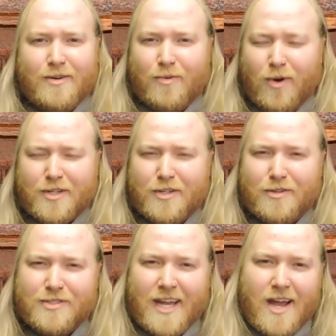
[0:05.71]
What could
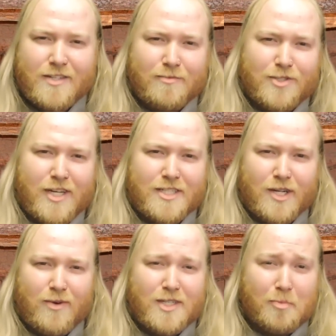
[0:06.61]
those guys from Chess
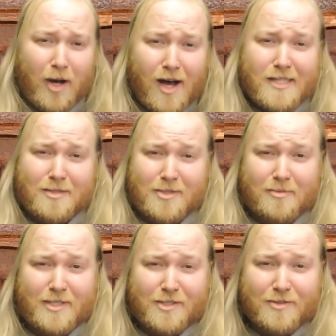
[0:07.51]
and Quest possibly
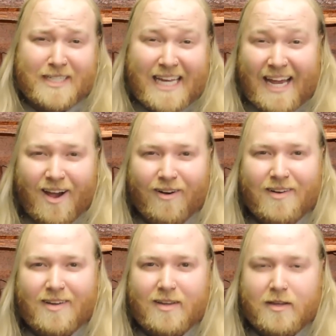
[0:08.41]
be doing now?
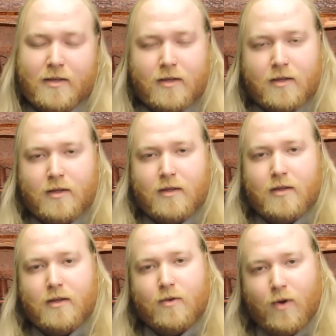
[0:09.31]

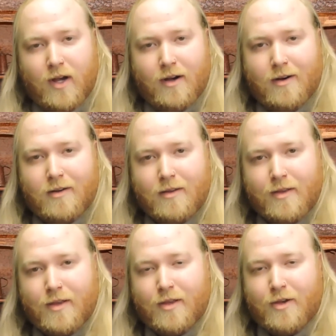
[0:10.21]
Well,
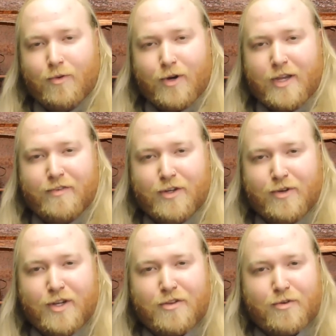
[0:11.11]
we're giving you
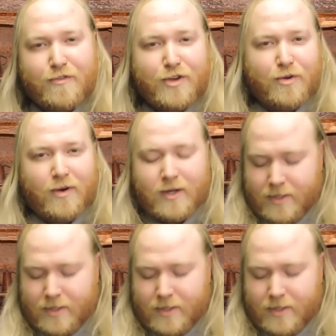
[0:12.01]
another review.